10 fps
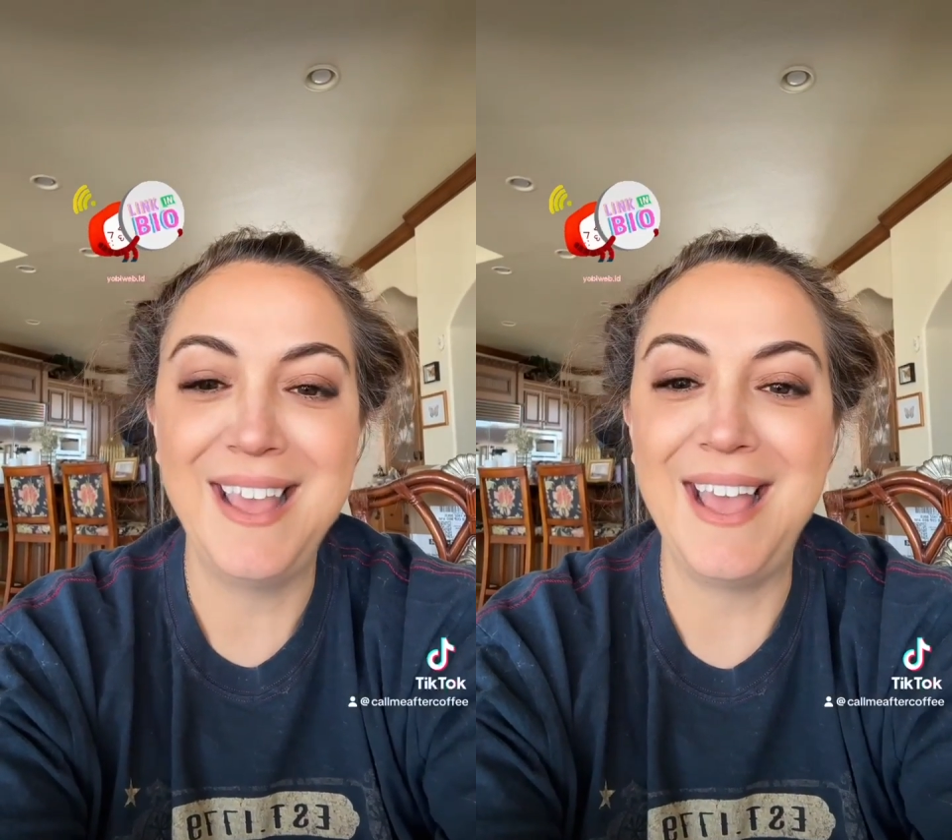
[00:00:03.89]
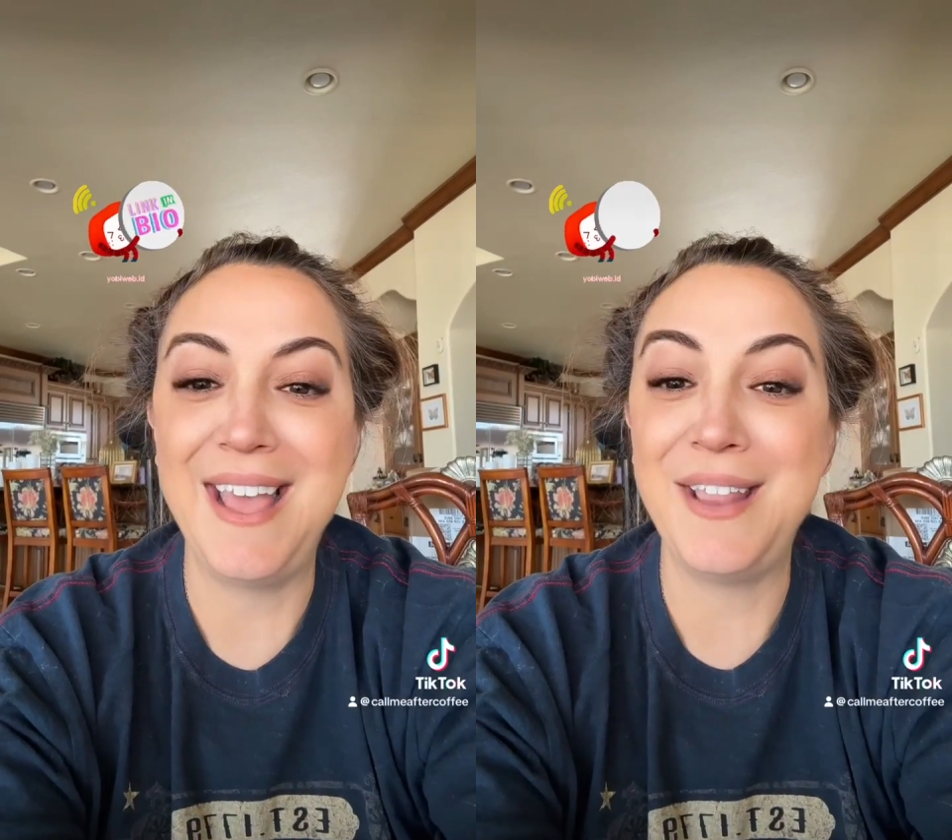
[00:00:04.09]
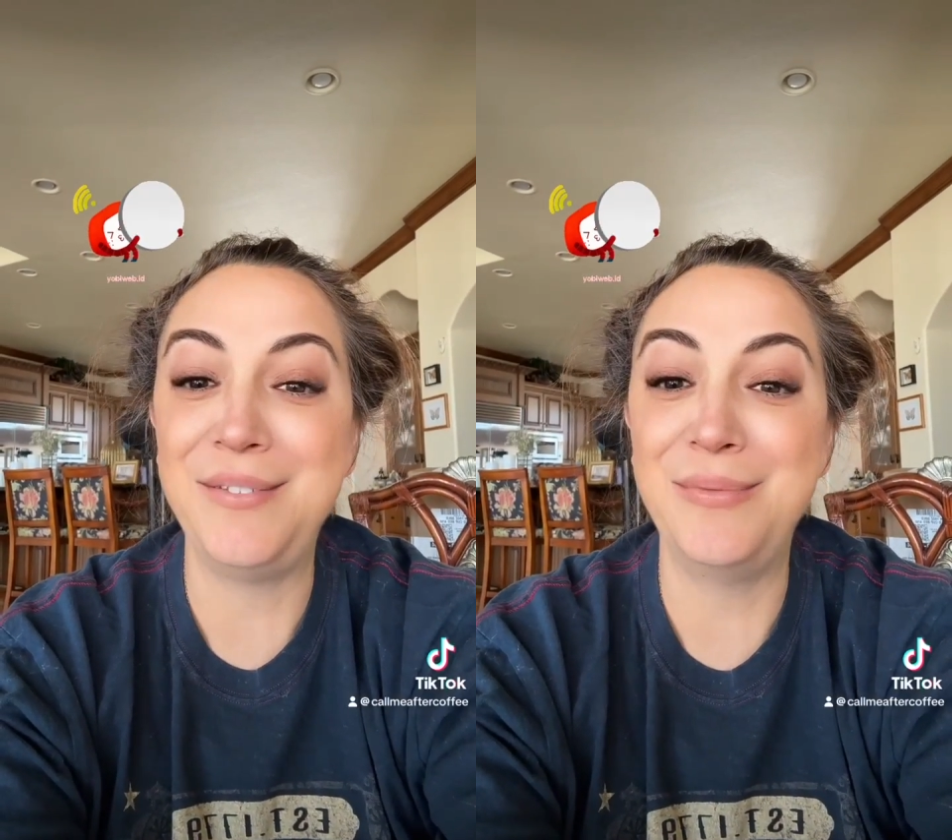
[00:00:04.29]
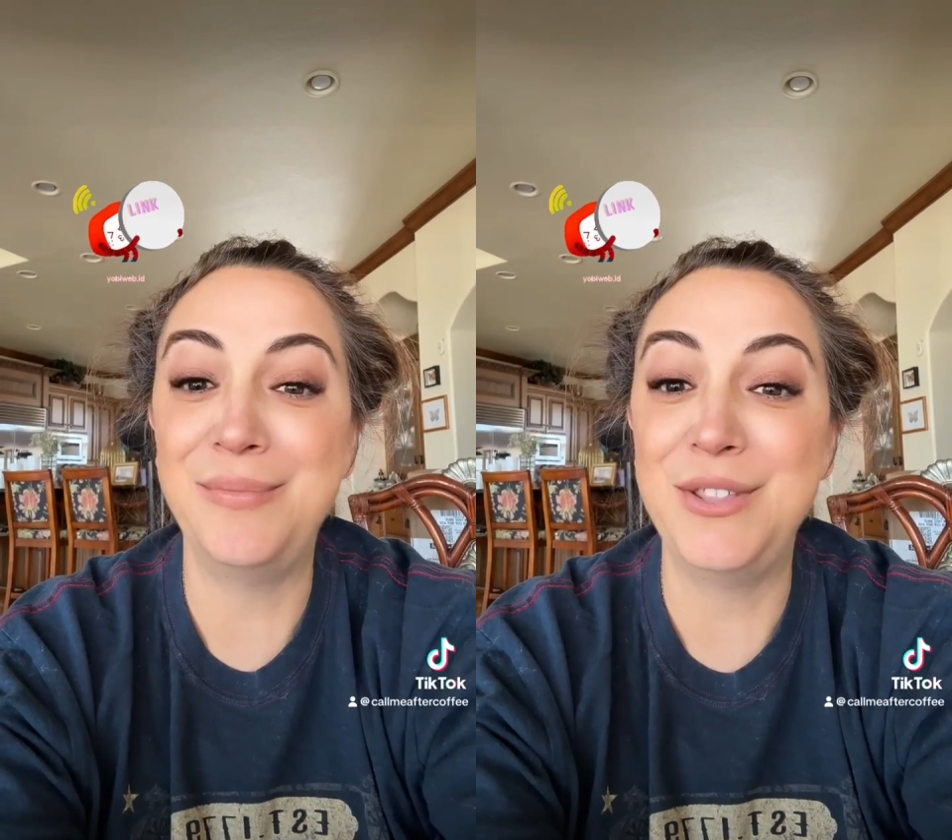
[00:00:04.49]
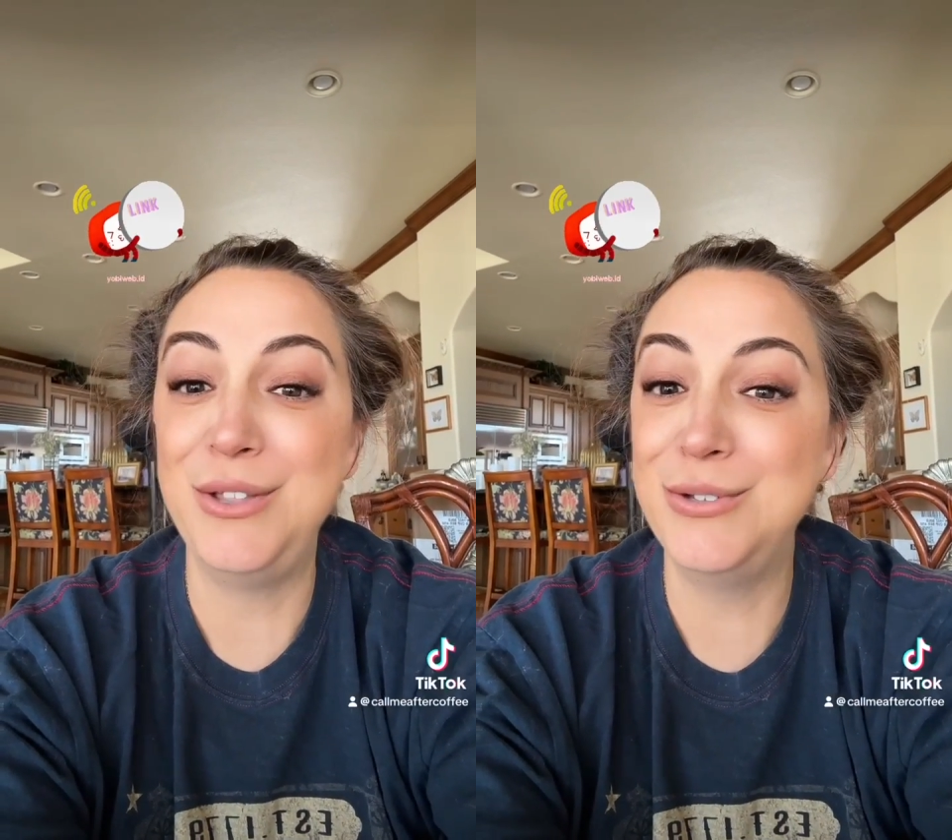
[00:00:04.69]
And
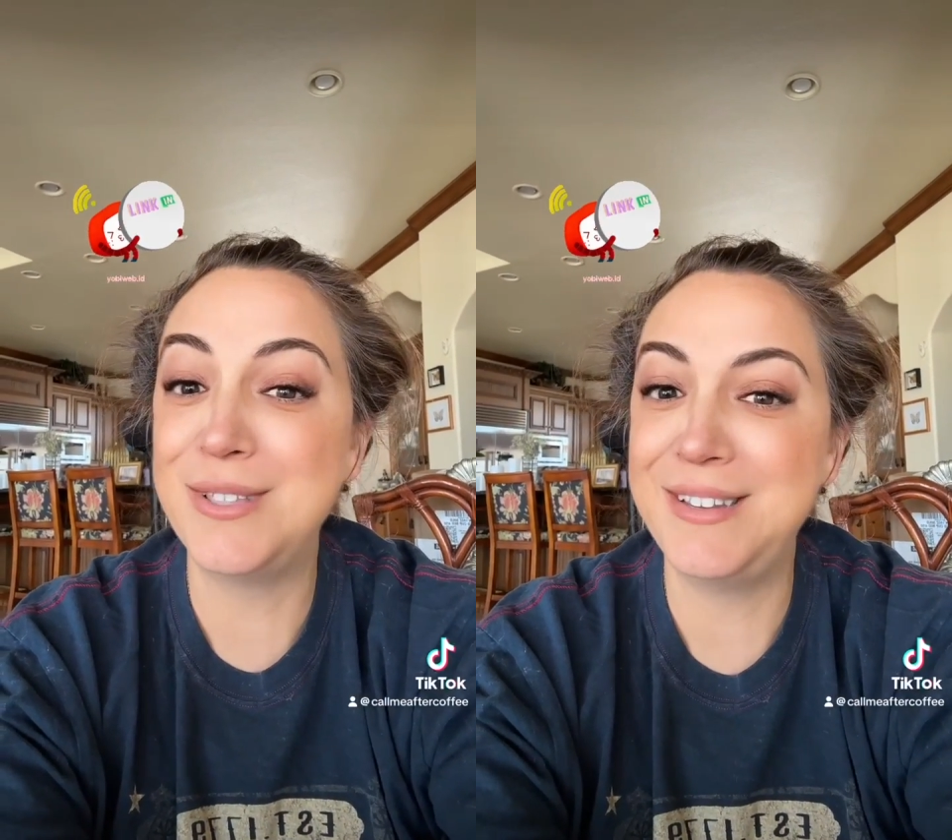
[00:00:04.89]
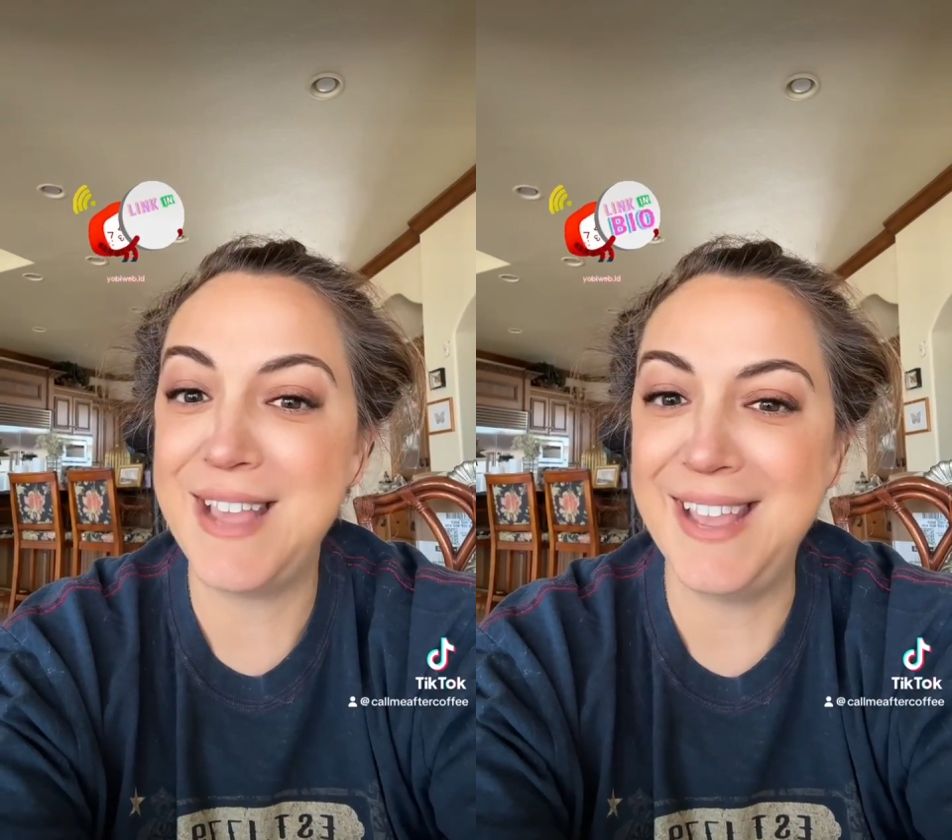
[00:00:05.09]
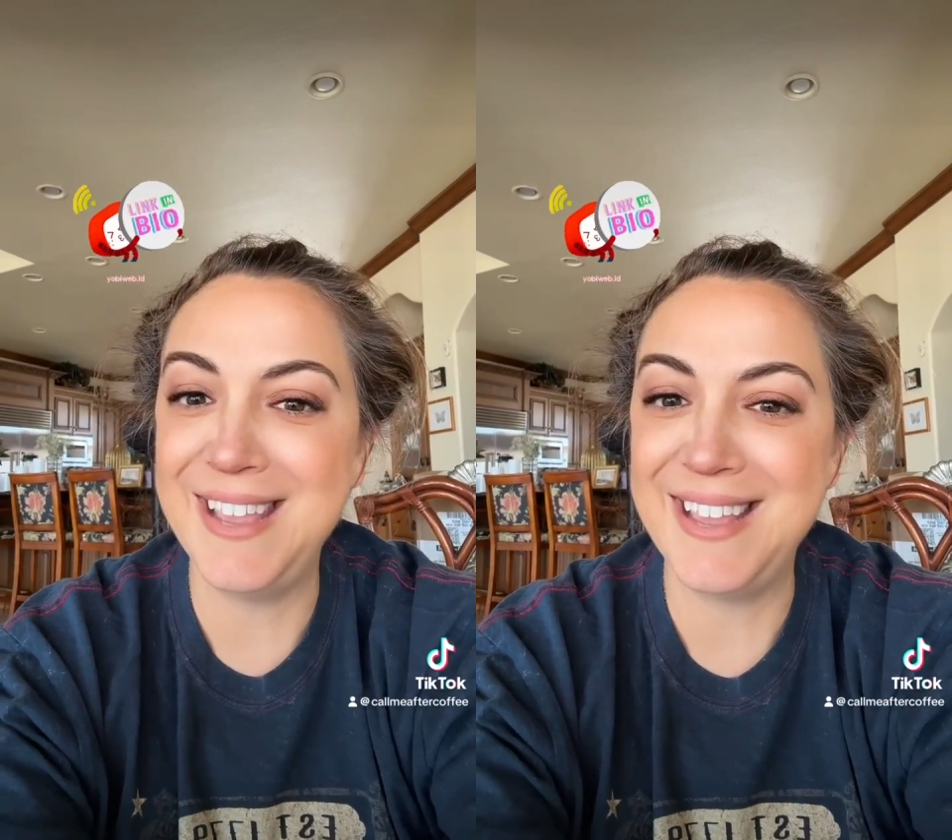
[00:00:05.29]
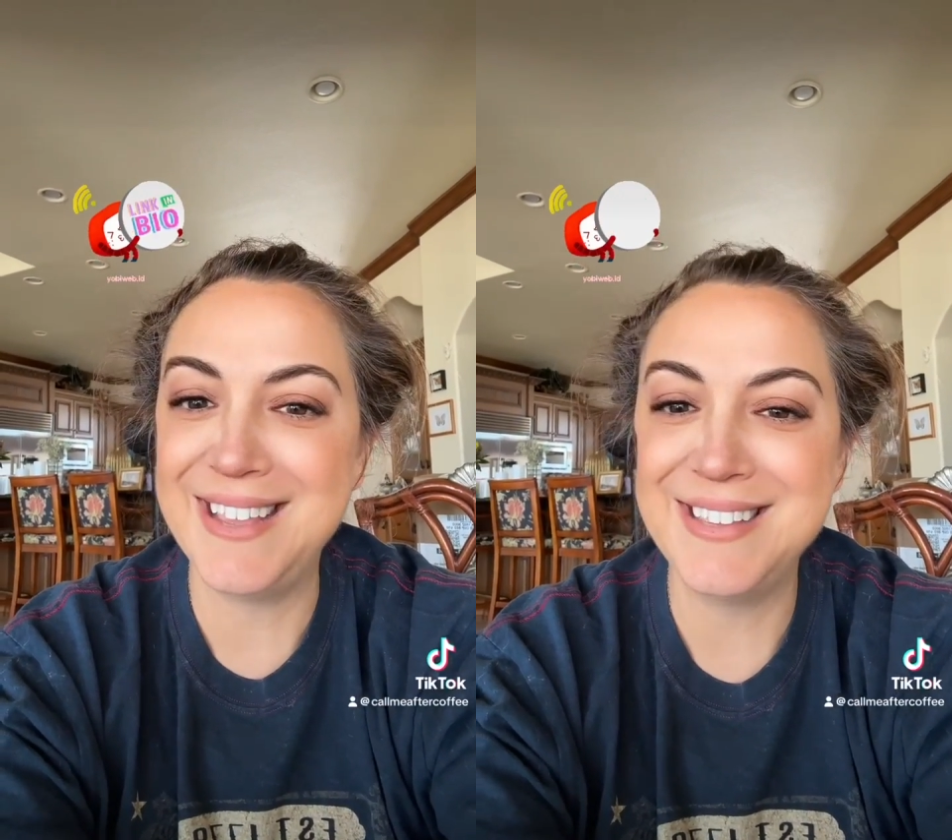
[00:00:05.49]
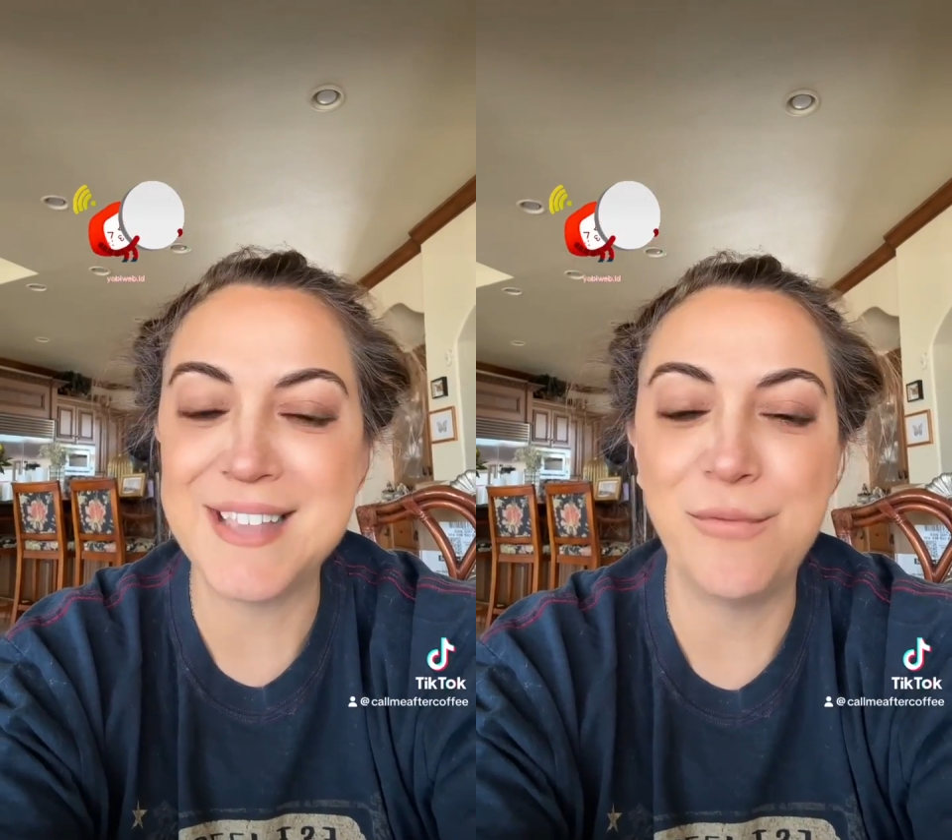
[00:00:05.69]
the news of the day
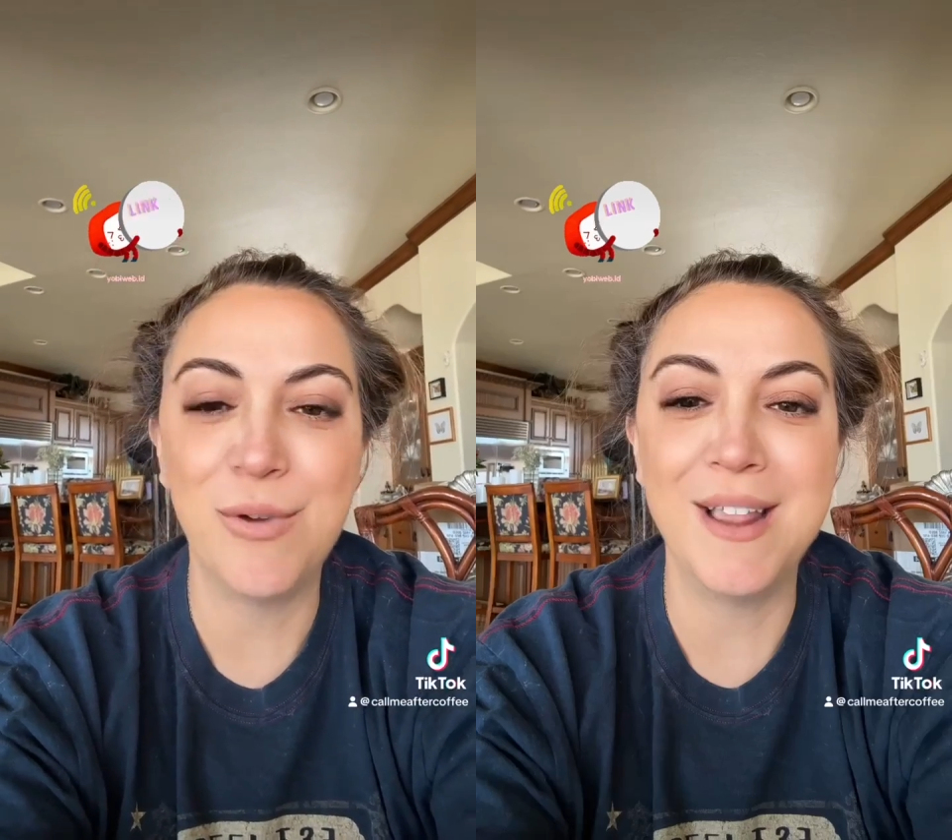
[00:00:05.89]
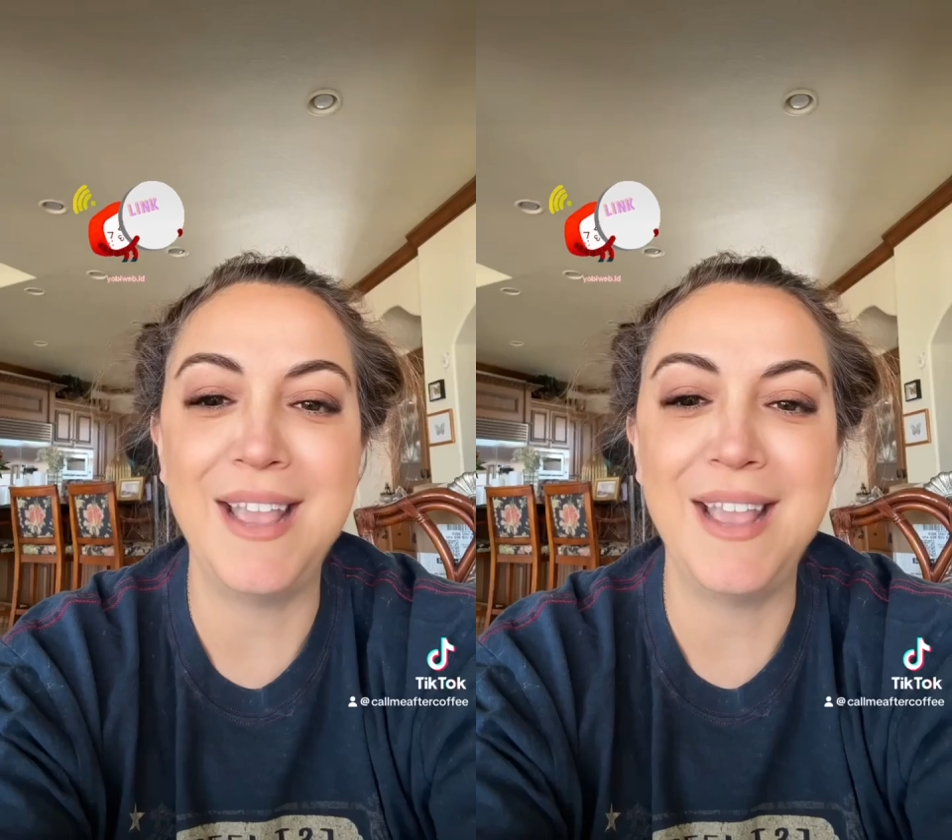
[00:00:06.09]
is I've brought